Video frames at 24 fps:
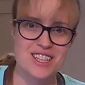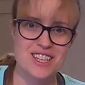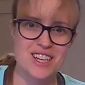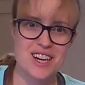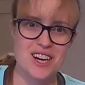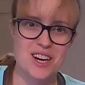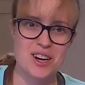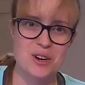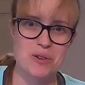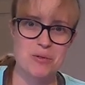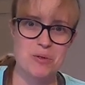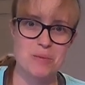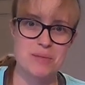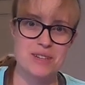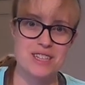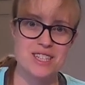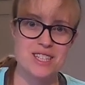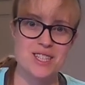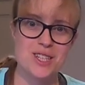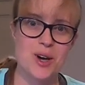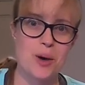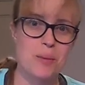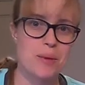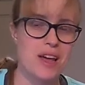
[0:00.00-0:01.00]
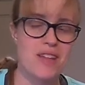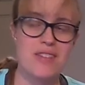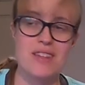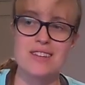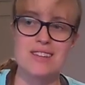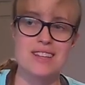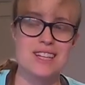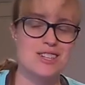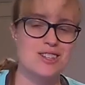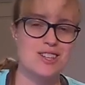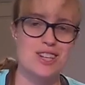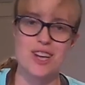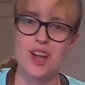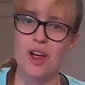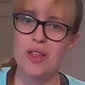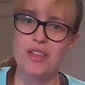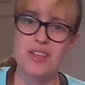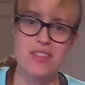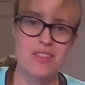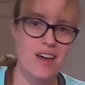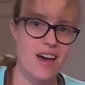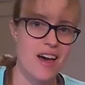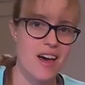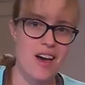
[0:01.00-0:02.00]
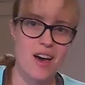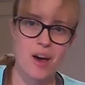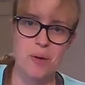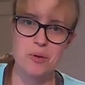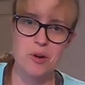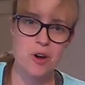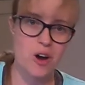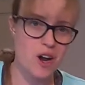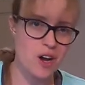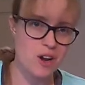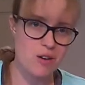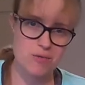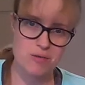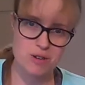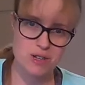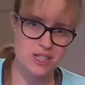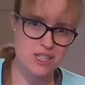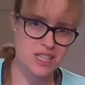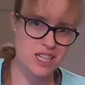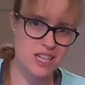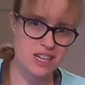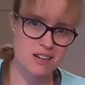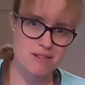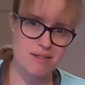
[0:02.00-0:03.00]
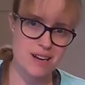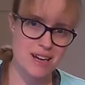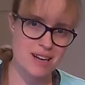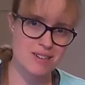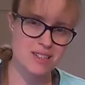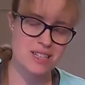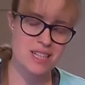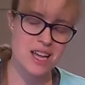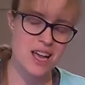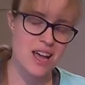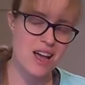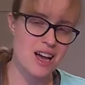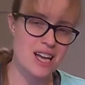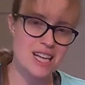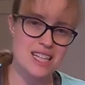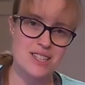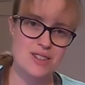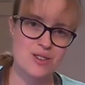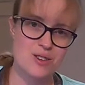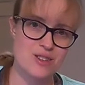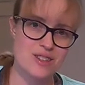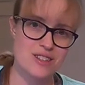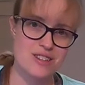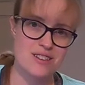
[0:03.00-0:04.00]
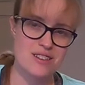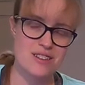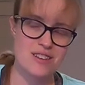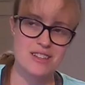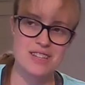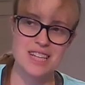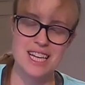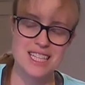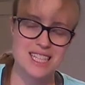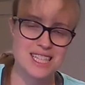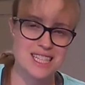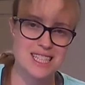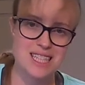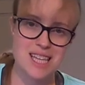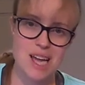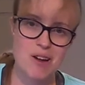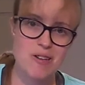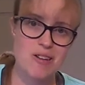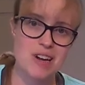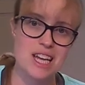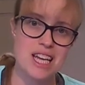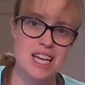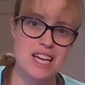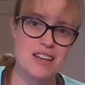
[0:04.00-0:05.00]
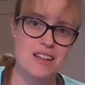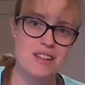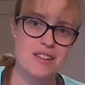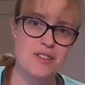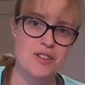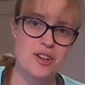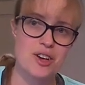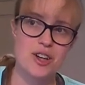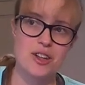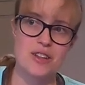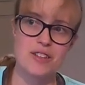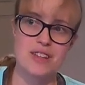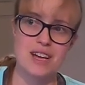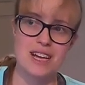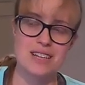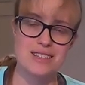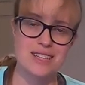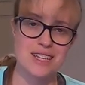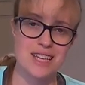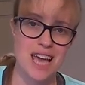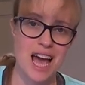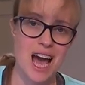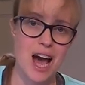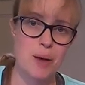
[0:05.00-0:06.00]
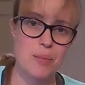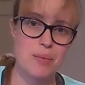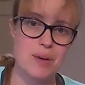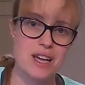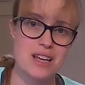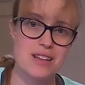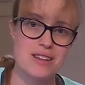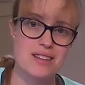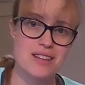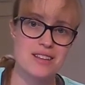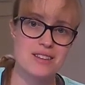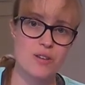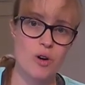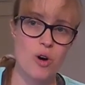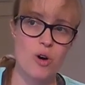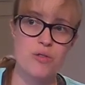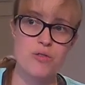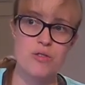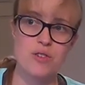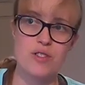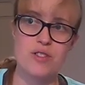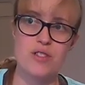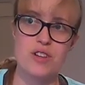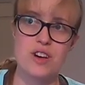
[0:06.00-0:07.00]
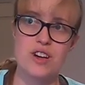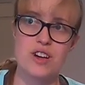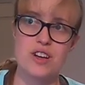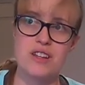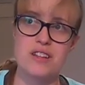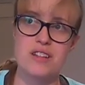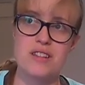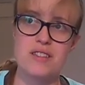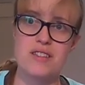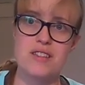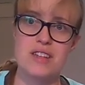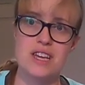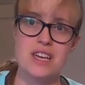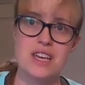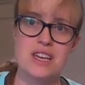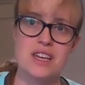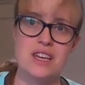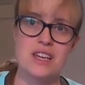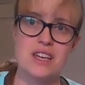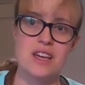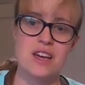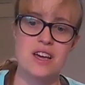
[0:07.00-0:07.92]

a woman's tummy, and there's literally nothing there. I'm kind of rooting around. It's not necessarily that there's a gap. It's often that the